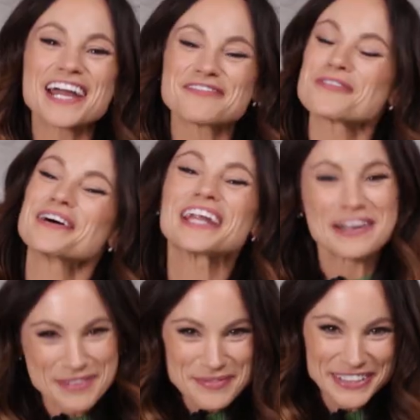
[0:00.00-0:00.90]
Hi everyone,
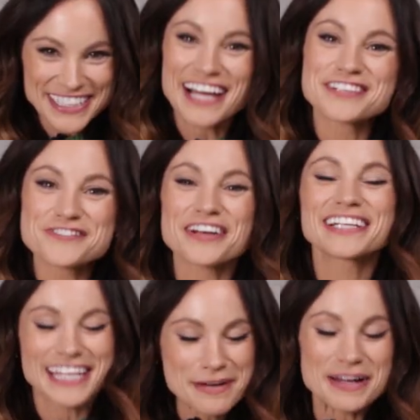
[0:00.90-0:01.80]
I'm Emily
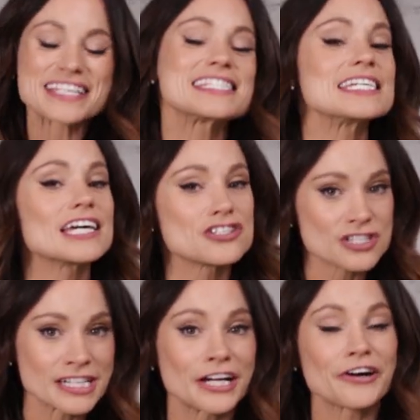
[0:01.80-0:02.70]
Calandrelli, MIT
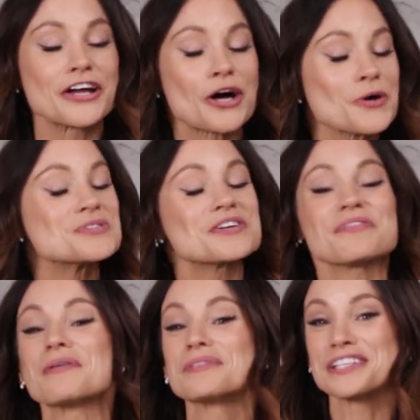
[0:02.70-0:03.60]
engineer and host
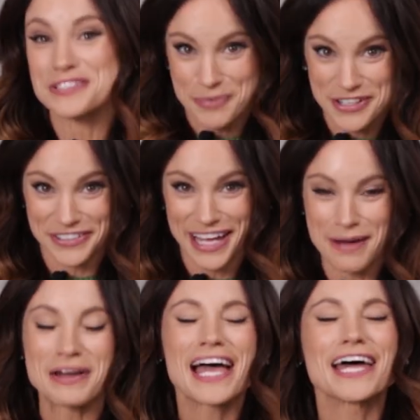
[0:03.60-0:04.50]
of Emily's Wonder
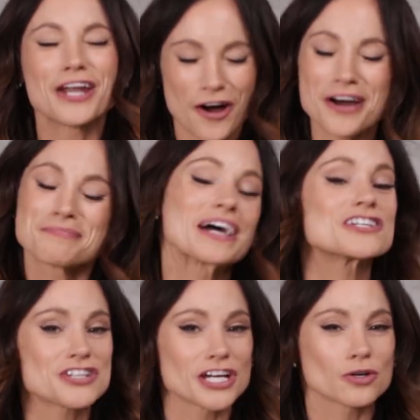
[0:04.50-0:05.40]
Lab. and on
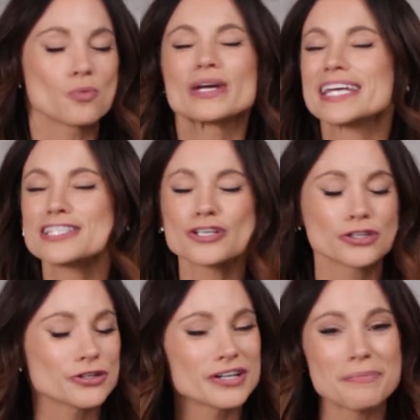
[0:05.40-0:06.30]
my channel we get
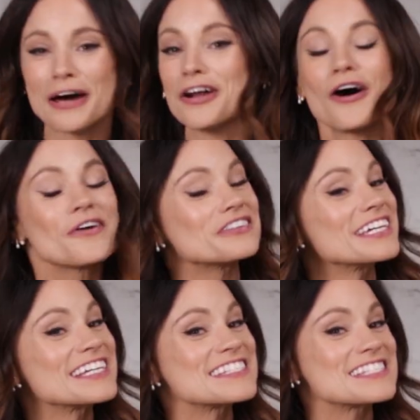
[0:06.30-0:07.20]
to learn about all
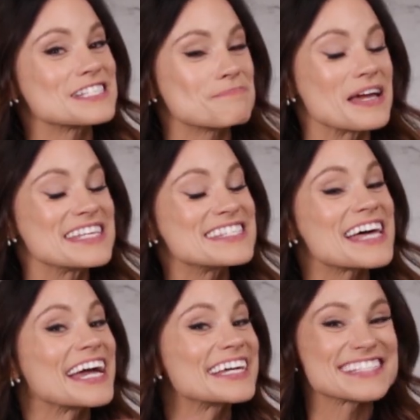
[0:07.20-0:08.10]
things
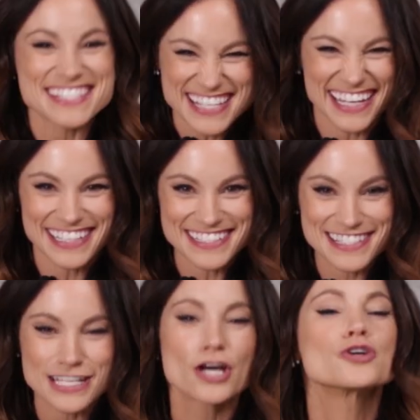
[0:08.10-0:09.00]
space and
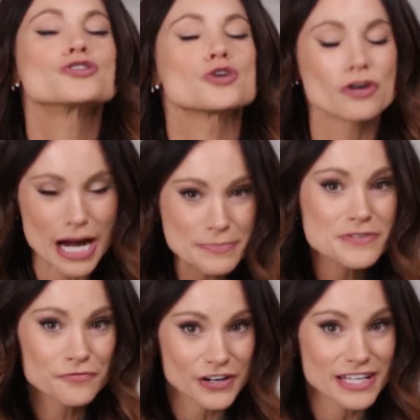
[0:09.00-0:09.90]
science. So grab
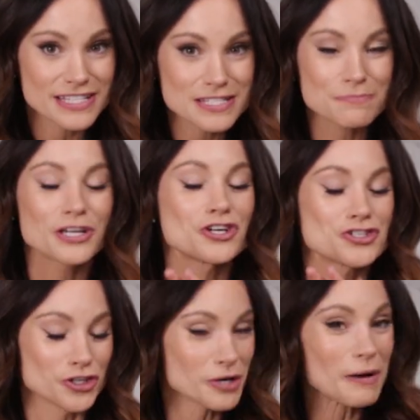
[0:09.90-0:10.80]
some friends because you're